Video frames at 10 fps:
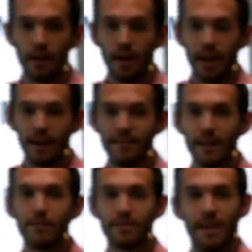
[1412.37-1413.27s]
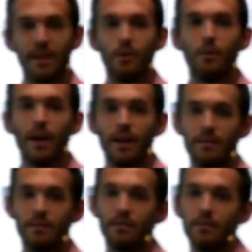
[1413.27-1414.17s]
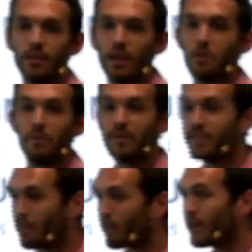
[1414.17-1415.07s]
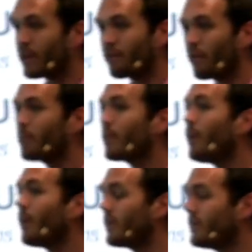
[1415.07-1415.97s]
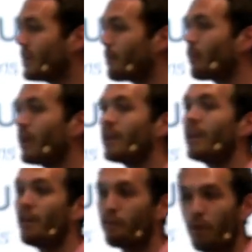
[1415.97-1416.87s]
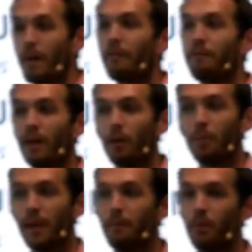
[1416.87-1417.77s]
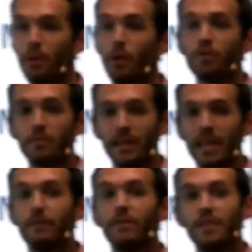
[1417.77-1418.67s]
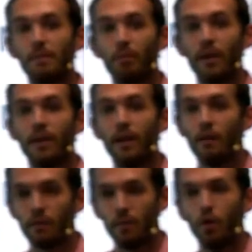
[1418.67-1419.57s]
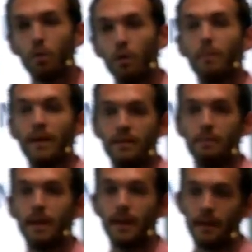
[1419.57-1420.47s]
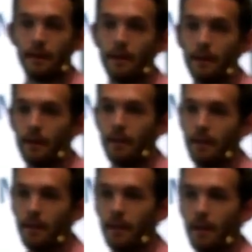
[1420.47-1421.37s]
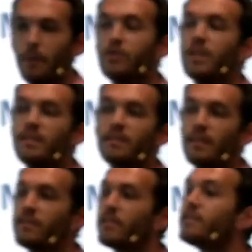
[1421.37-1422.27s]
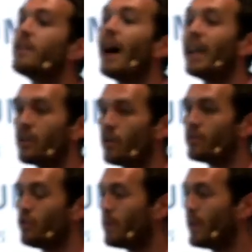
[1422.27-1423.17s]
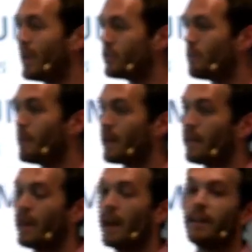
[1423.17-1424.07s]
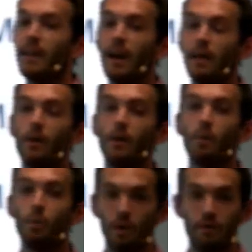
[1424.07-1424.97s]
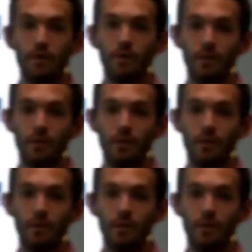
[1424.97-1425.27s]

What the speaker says: and devastating ways, so that we've been separated from God and separated from our fellow people and ultimately even separated from who we were meant to be. But Jesus doesn't just diagnose human nature better than any other worldview.